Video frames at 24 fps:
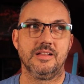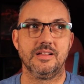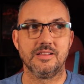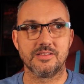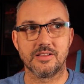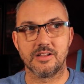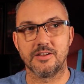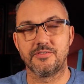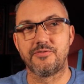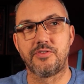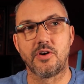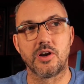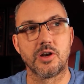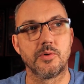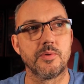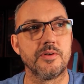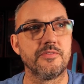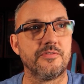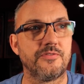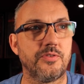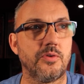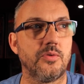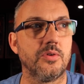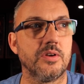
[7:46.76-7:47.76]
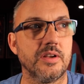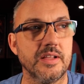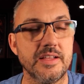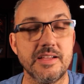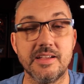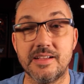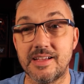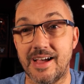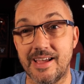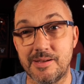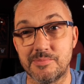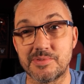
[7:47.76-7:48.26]
that the following 4
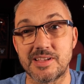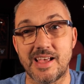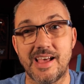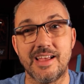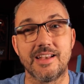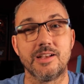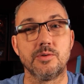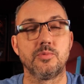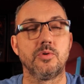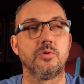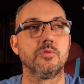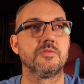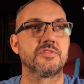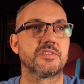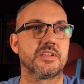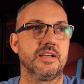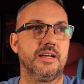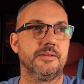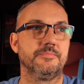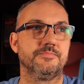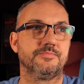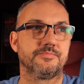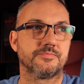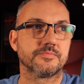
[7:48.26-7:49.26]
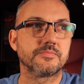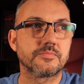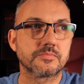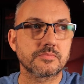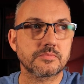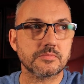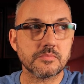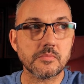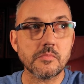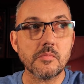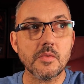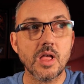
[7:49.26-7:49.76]
league games and the Wolves game.
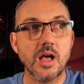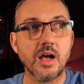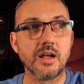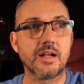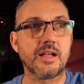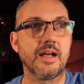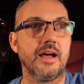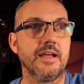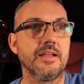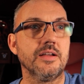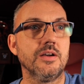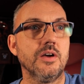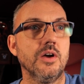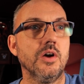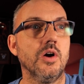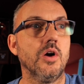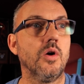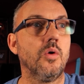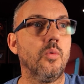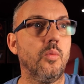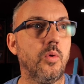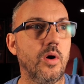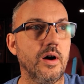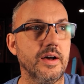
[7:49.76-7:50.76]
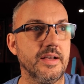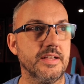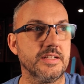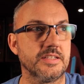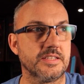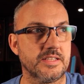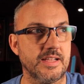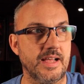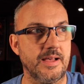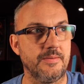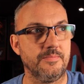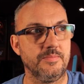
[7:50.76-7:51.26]
Okay, what
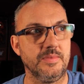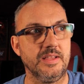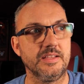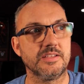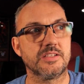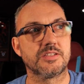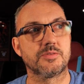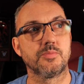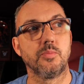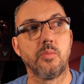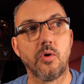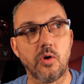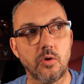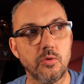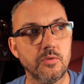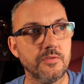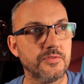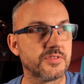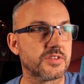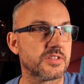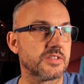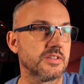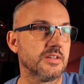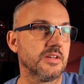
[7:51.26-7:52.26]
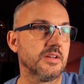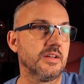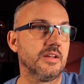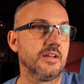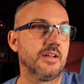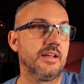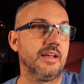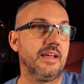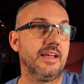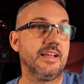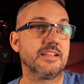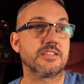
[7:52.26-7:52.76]
is that? It's Wolves,
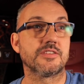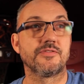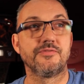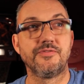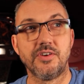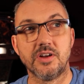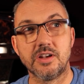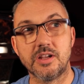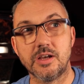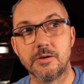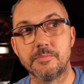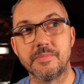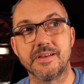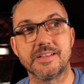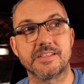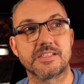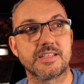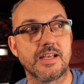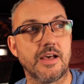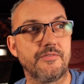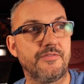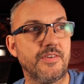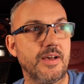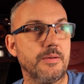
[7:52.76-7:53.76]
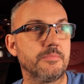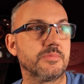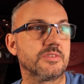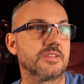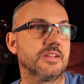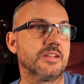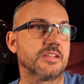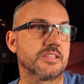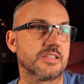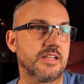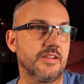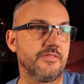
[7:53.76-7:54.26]
it's Fulham, it's
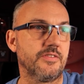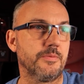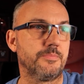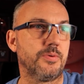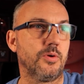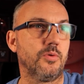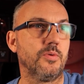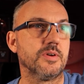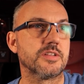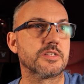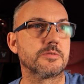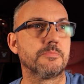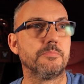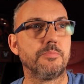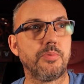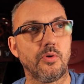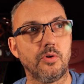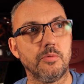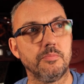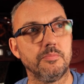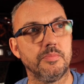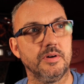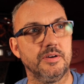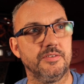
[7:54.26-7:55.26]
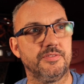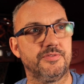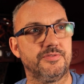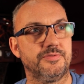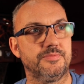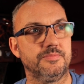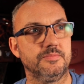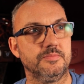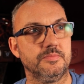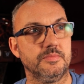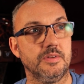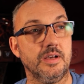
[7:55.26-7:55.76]
Southampton, it's Liverpool, it's Bournemouth.
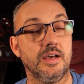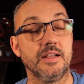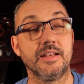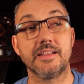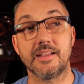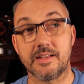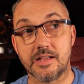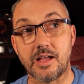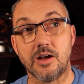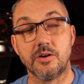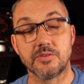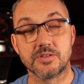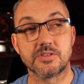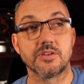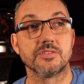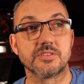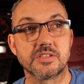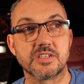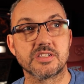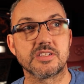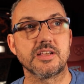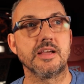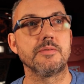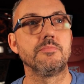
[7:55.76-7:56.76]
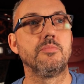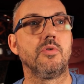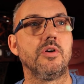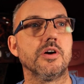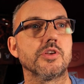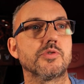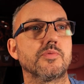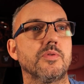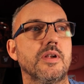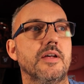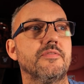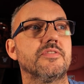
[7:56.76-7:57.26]
And it goes on to say,
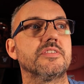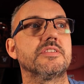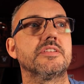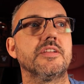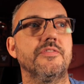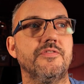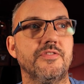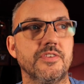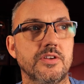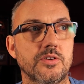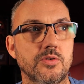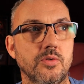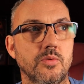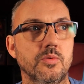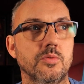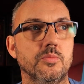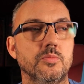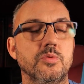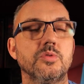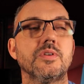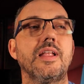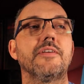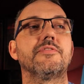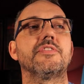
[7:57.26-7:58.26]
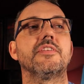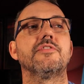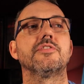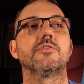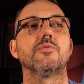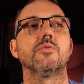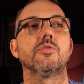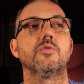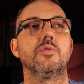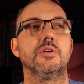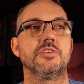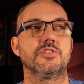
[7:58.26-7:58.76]
Moyes will have
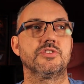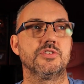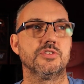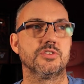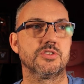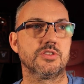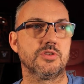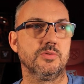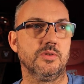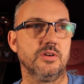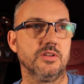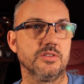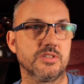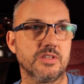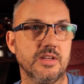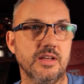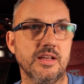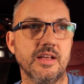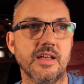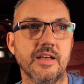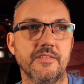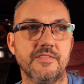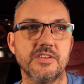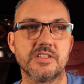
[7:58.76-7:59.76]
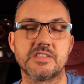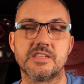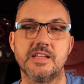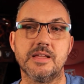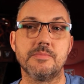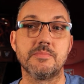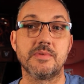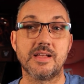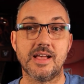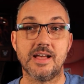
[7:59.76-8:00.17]
difficult questions to answer if his team